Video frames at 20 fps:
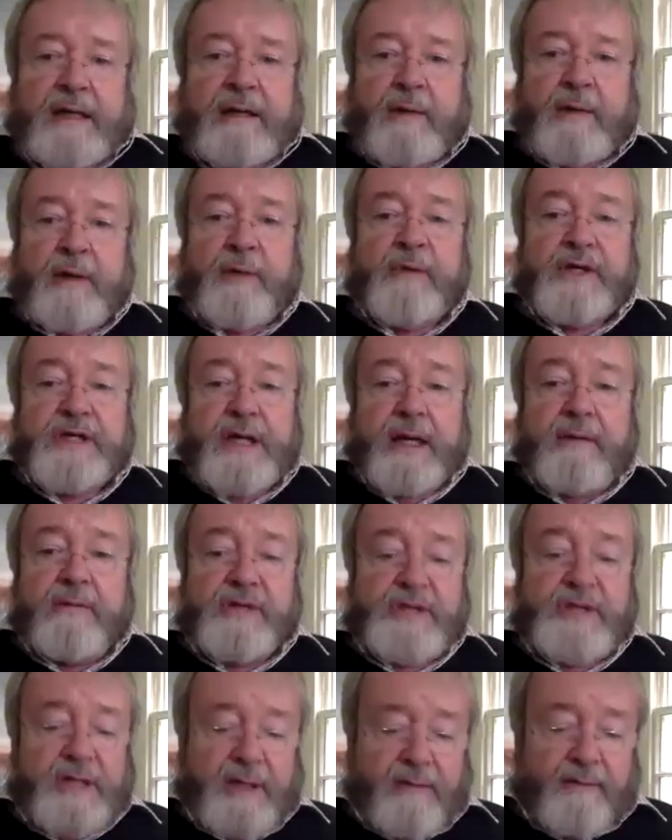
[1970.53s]
in which I
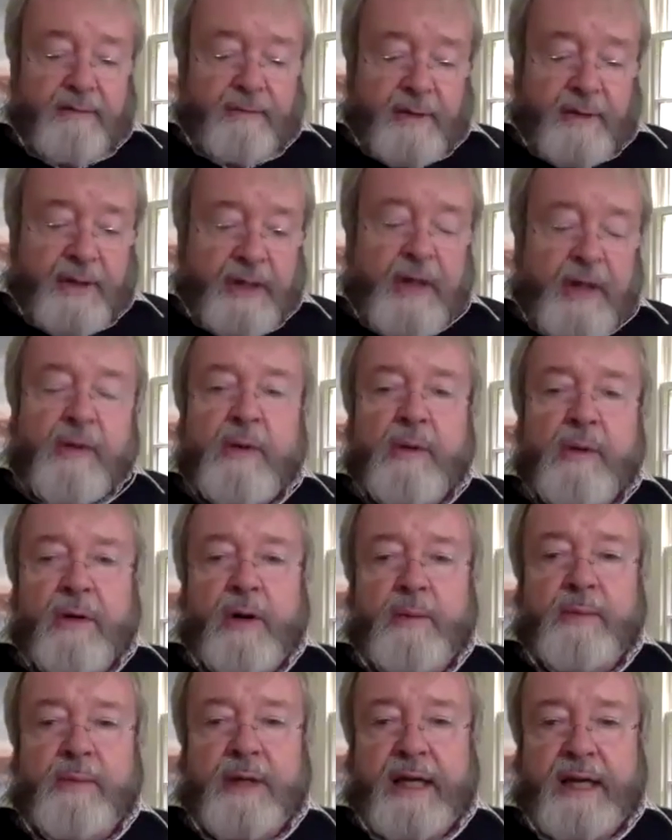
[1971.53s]
was given no
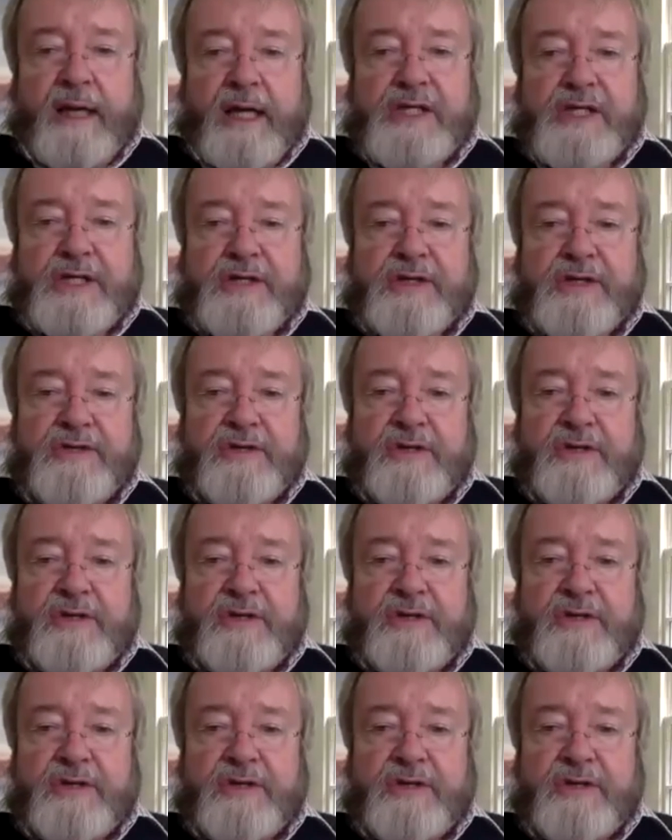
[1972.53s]
obligations